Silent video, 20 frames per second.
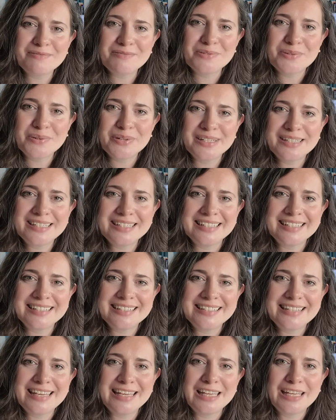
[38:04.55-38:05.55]
forward to
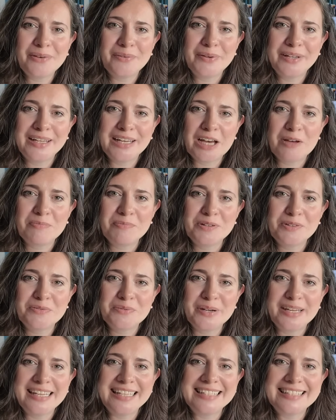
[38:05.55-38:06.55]
seeing you in a couple of
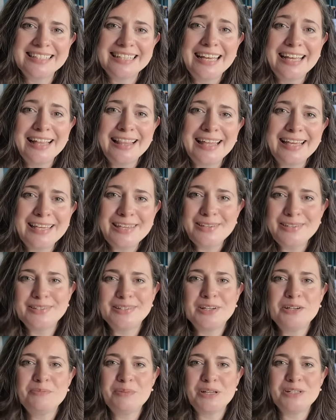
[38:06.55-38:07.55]
weeks. Thank you
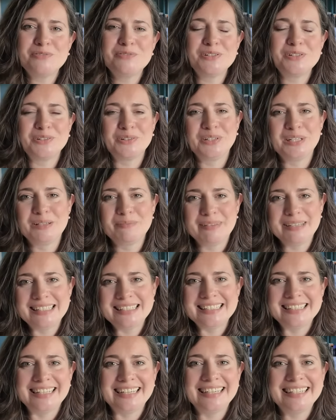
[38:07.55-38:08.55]
so much for joining me
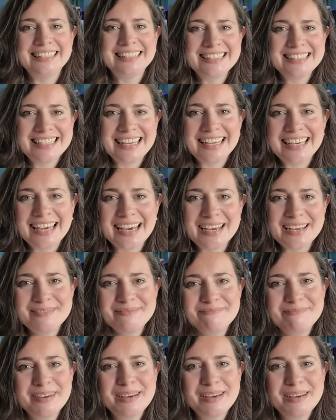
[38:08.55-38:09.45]
today. Take care. Bye